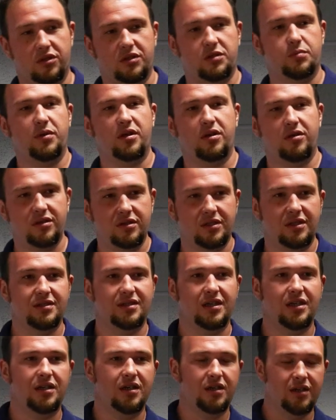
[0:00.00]
experience
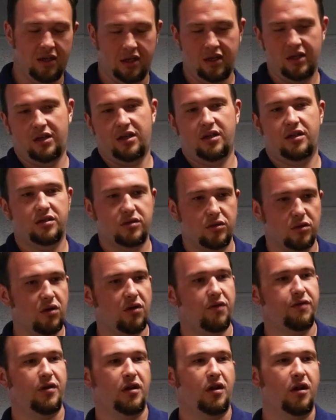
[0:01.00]
designer. It's an
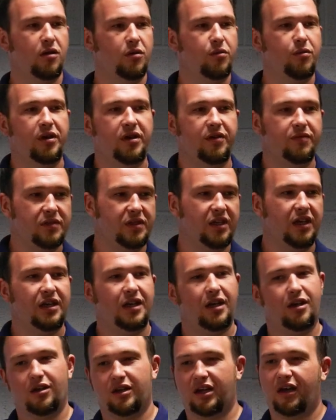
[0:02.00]
awful long way of saying
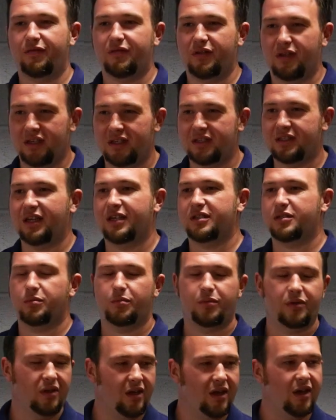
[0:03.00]
I look after the
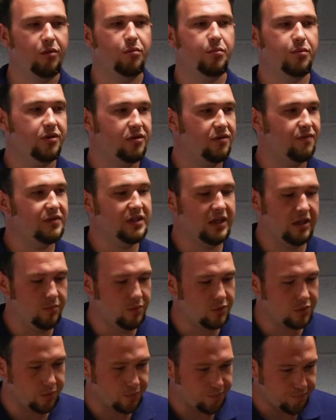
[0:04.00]
accessible output of
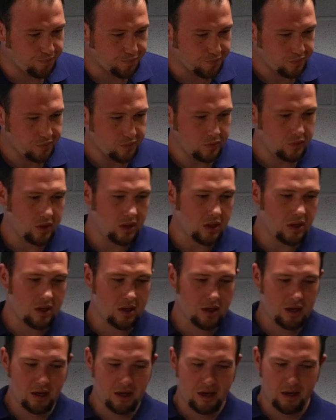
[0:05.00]
teams.
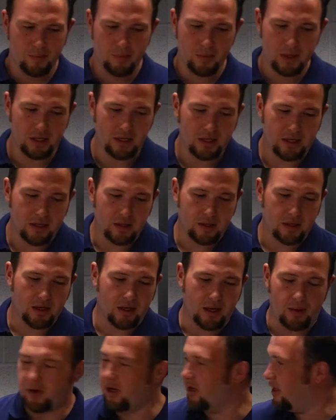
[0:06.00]
I'm
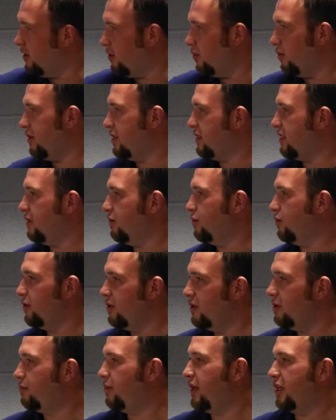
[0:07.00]
not going to go into the
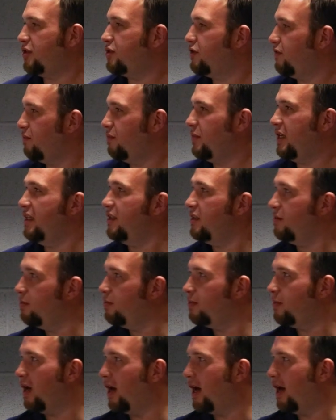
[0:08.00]
whole pitch of me.
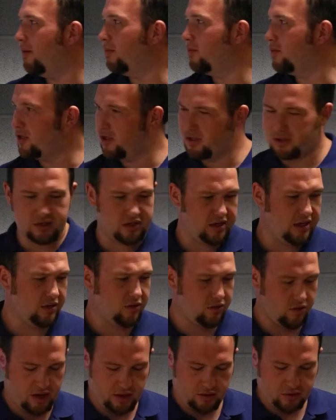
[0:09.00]
We're just going to get
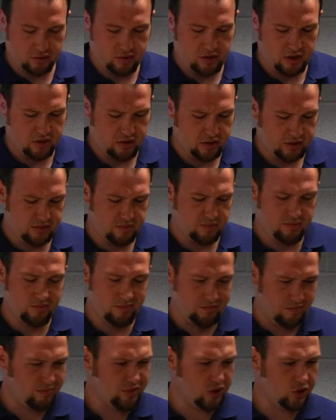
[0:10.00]
cracked straight on because I'm
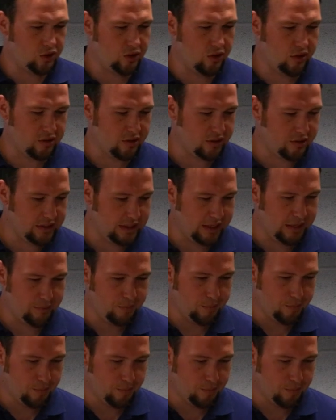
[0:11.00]
a bit short on time.